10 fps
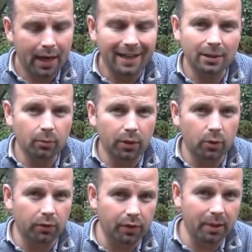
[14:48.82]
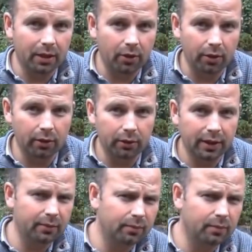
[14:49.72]
I didn't want to go for the big coil and
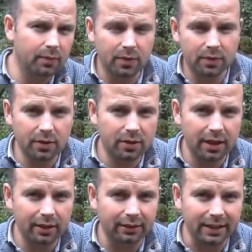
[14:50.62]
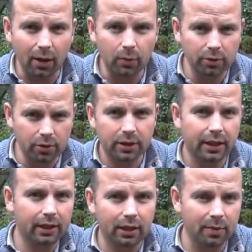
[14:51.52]
then scale down just to
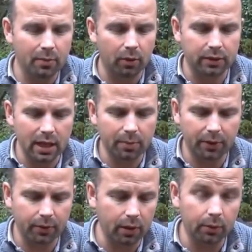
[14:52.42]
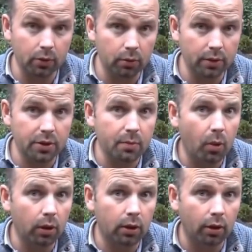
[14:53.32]
get a little bit more depth. I thought I'd go with a
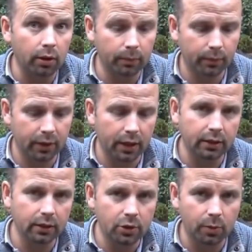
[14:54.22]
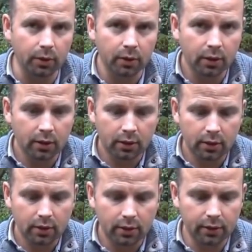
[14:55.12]
small coil, the 9-inch one,
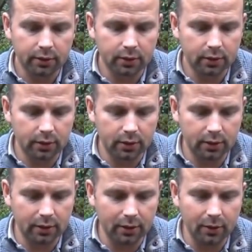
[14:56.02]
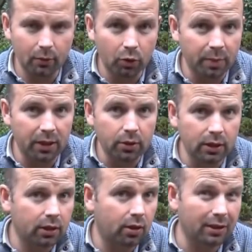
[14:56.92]
that would be
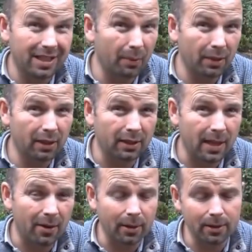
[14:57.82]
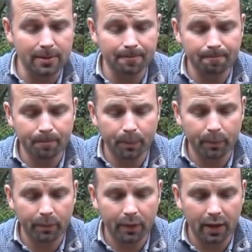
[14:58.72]
good in contaminated areas,
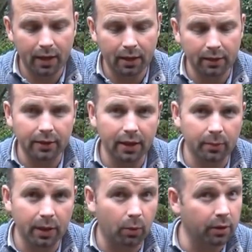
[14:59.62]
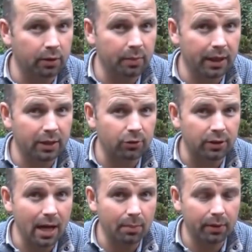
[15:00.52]
and then when I wanted a bit extra
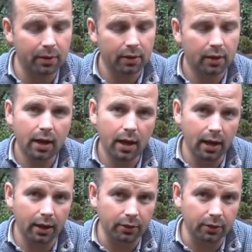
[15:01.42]
depth, I